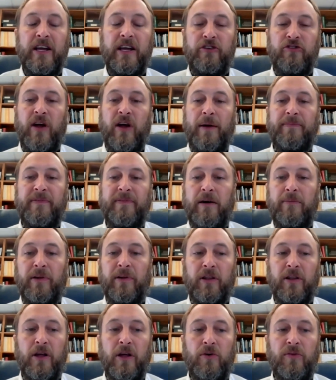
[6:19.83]
dropped down
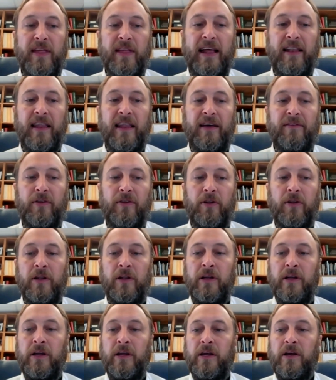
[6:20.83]
below that level
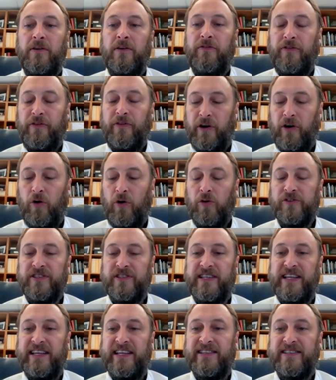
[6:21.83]
for
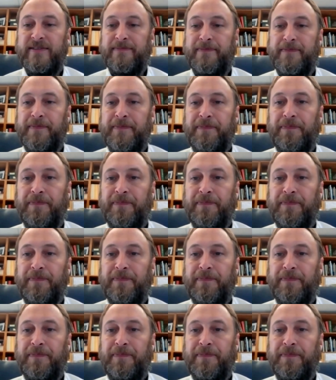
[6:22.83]
Holsteins.